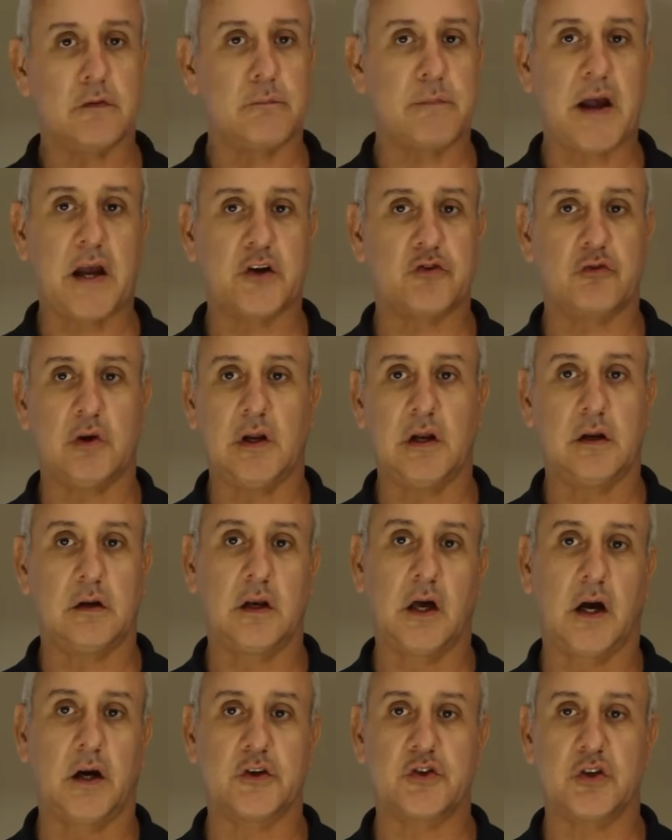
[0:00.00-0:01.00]
a battery
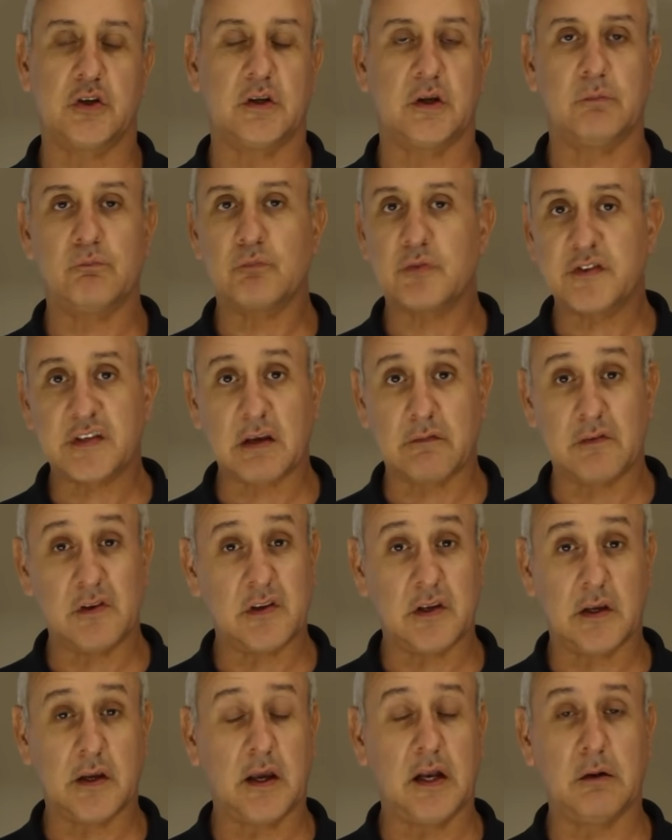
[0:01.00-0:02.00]
larger than
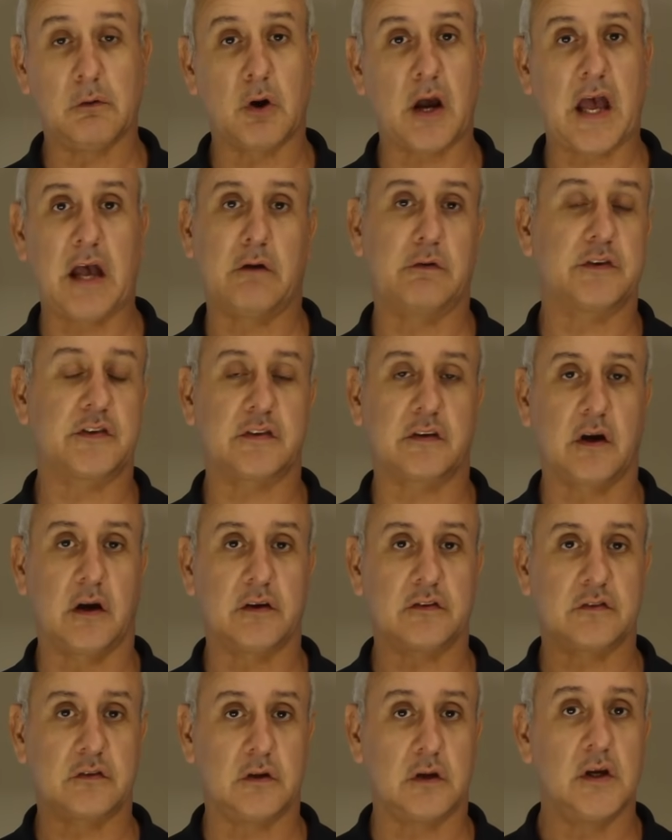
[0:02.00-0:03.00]
70 kilowatt hours
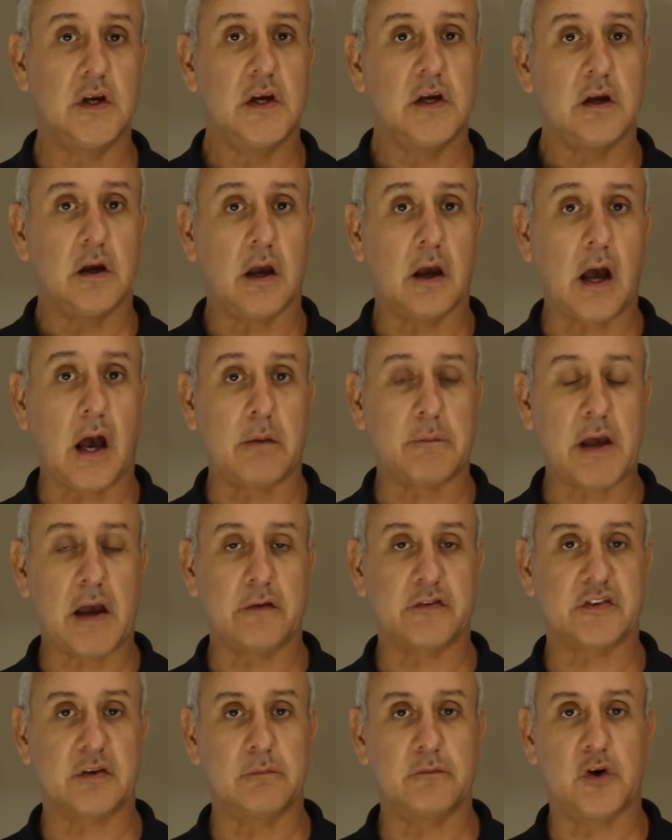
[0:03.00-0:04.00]
starts to
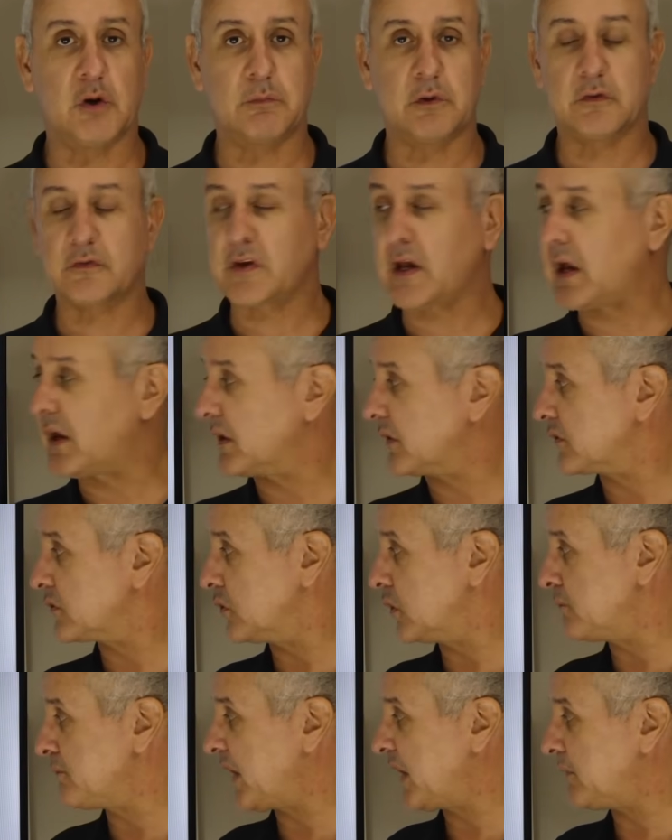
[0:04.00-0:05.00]
have some form of tax,
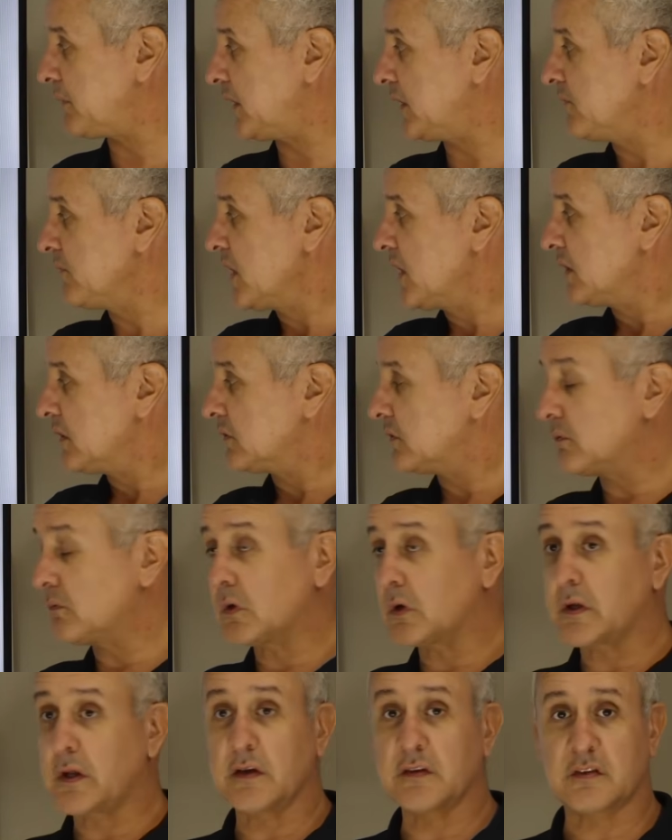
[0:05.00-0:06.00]
or maybe
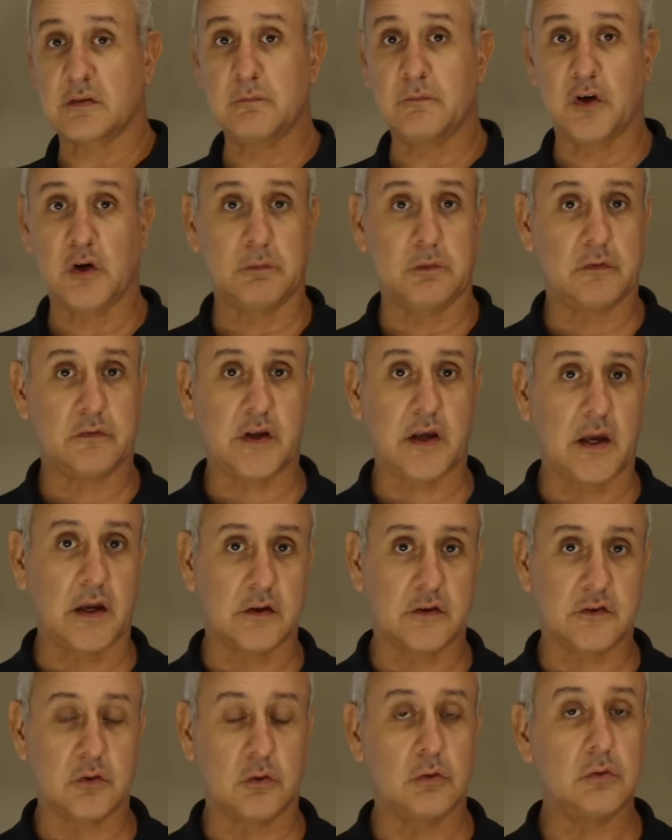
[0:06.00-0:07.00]
there's some form of
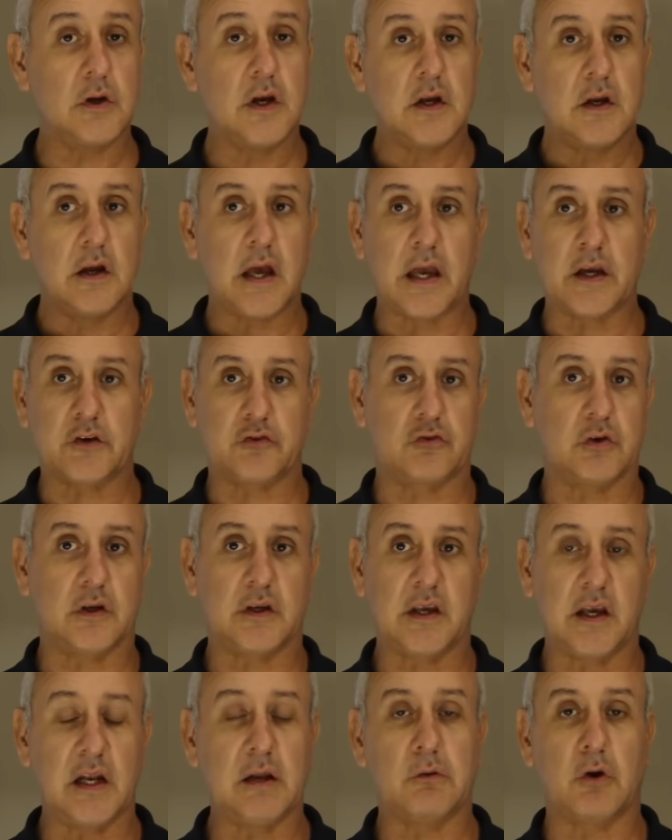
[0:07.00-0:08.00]
tax on extra
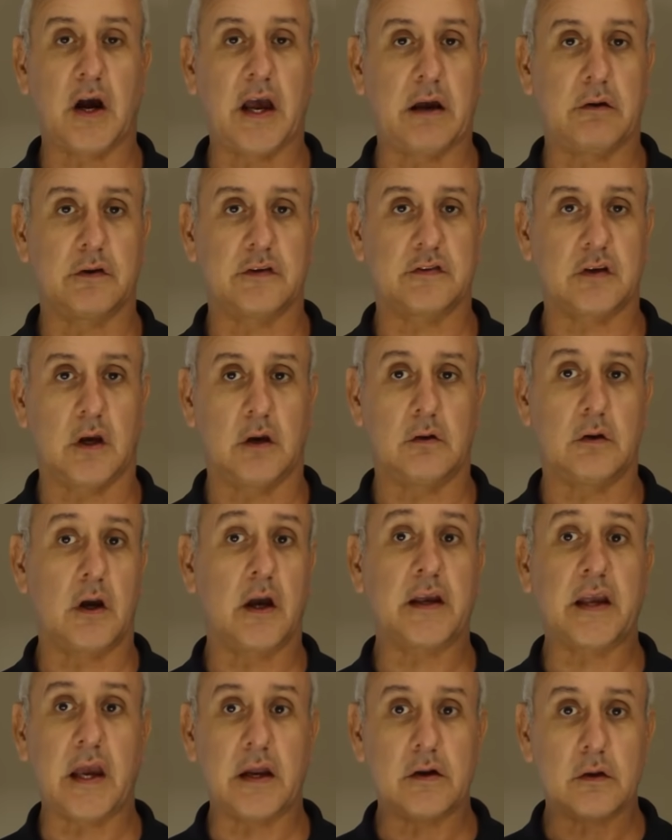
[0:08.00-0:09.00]
kilowatt hours. So
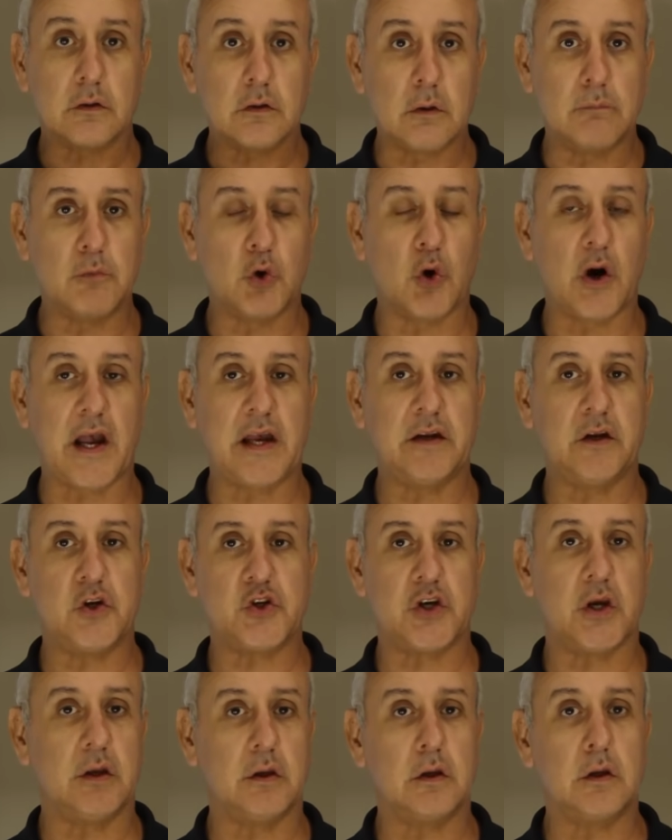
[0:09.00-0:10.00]
again, the more
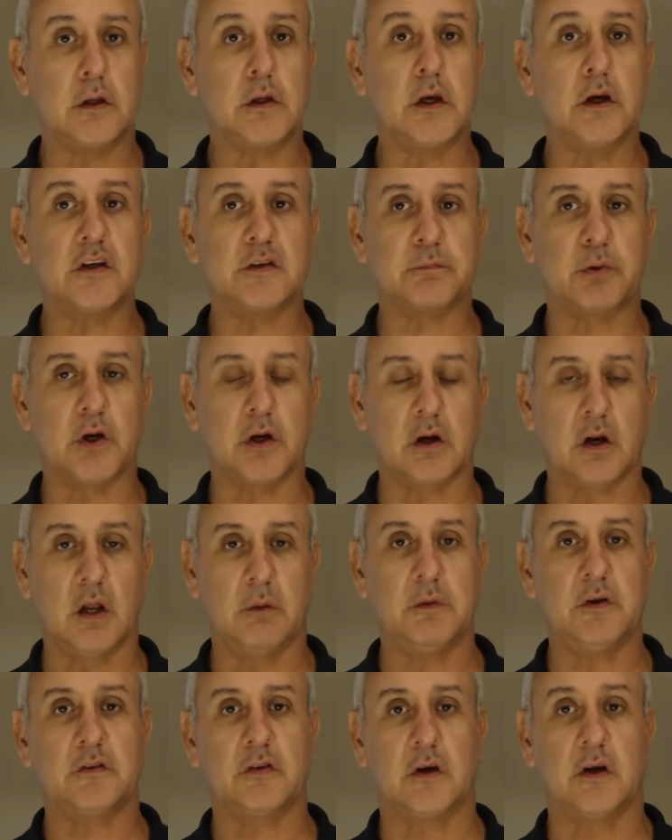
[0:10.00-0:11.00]
energy you use per
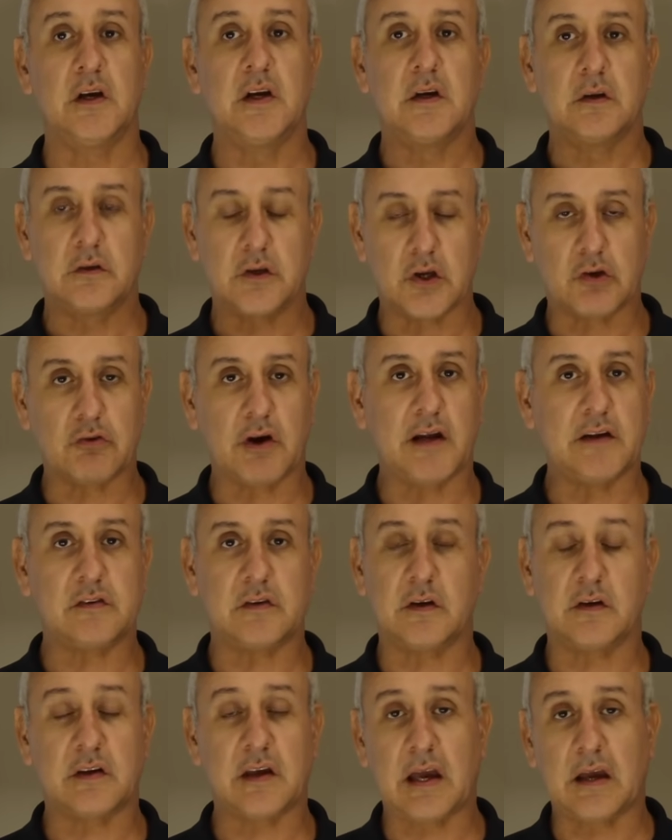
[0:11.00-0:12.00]
kilometre, the
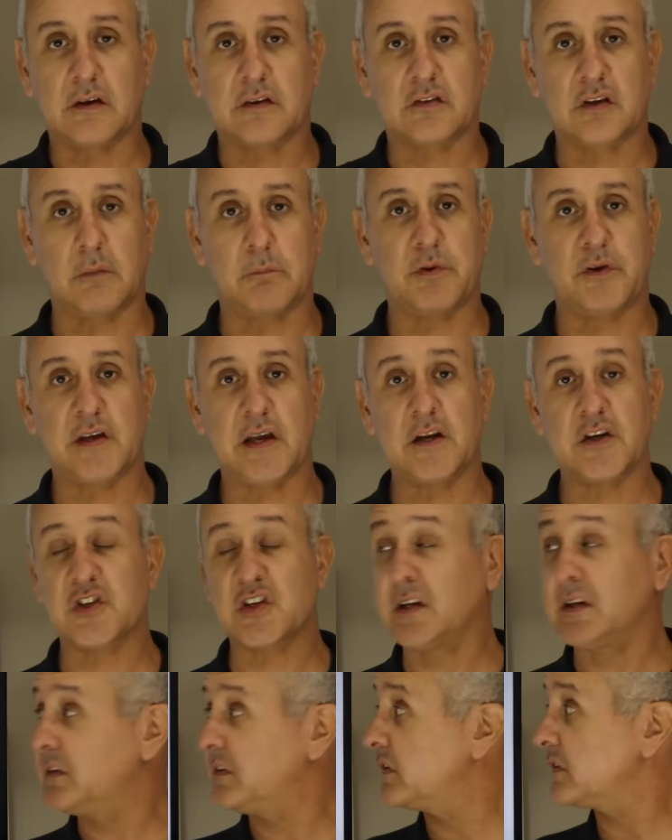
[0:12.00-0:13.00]
greater the tax. So
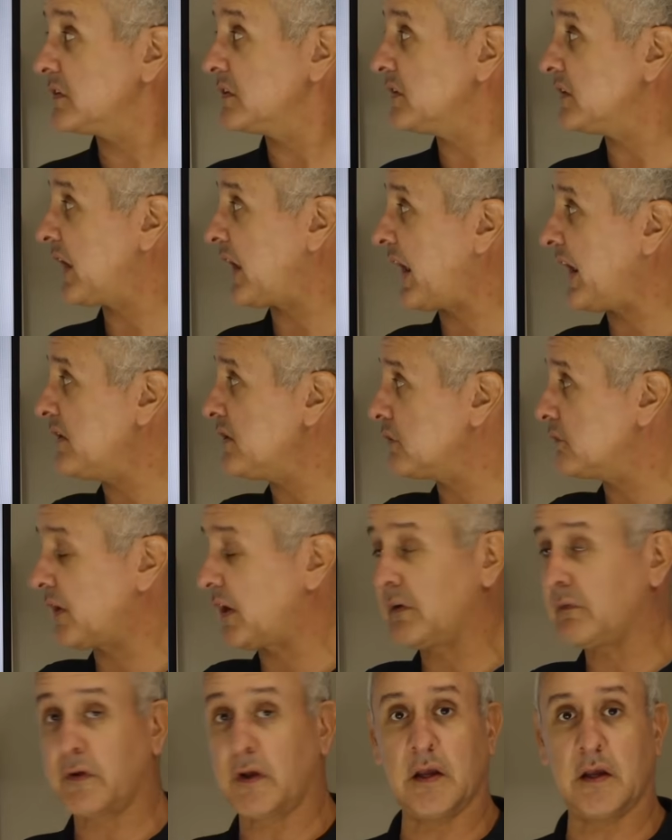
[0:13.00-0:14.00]
potentially this isn't the end of
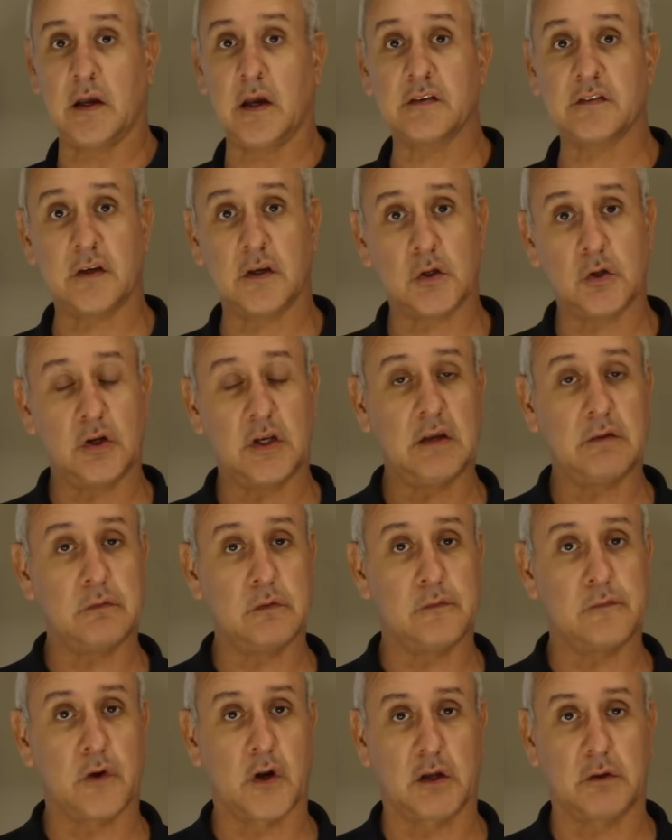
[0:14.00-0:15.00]
NVES. It could
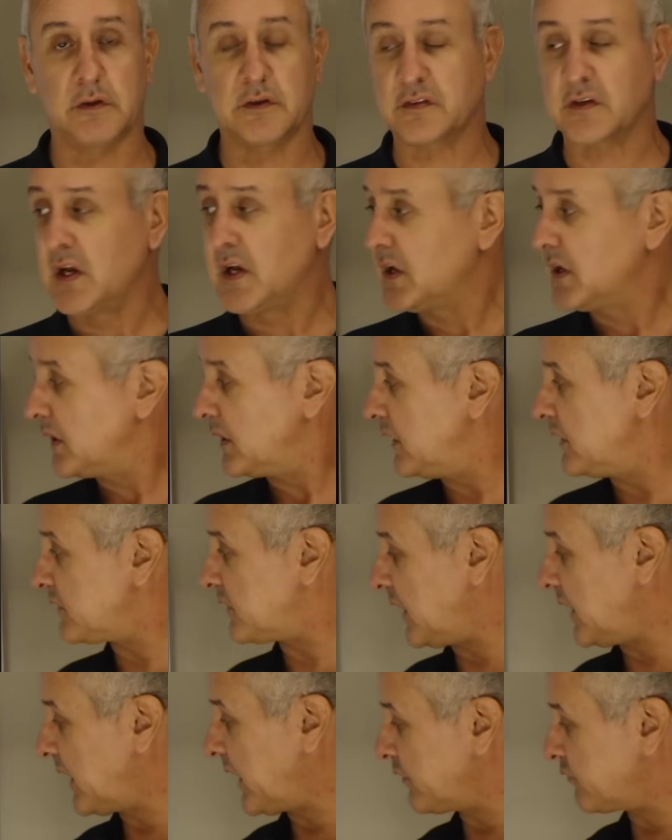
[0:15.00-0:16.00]
even follow us
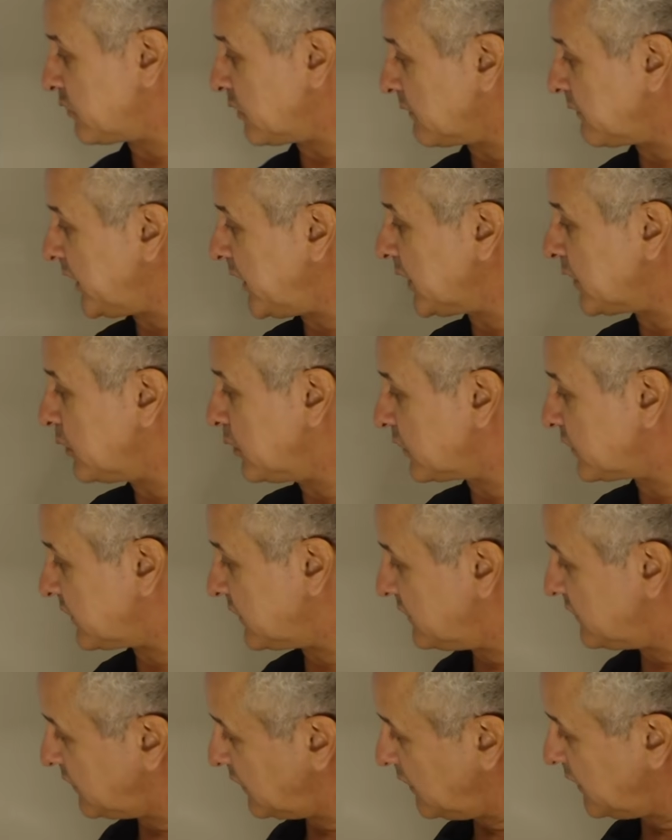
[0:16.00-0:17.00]
into electric vehicles
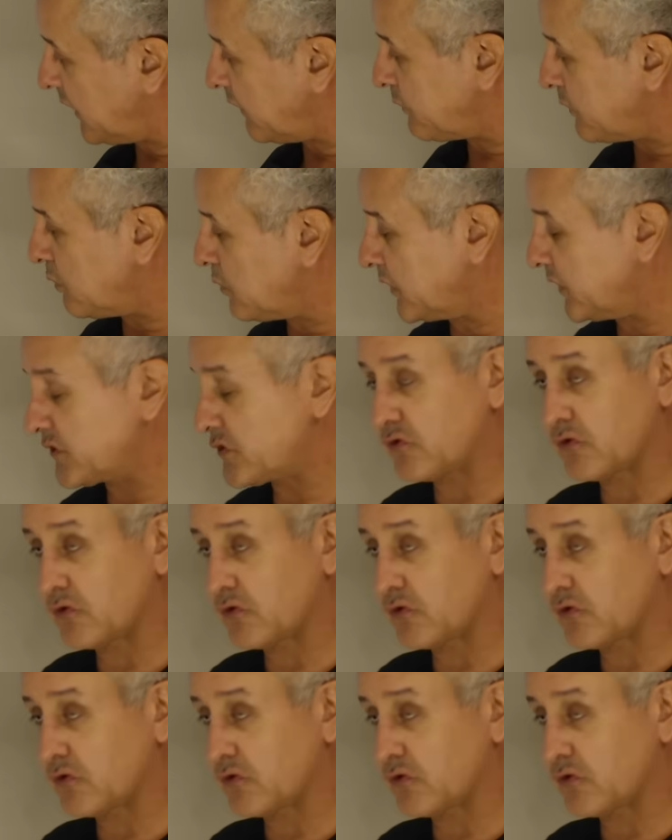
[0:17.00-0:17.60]
until everyone is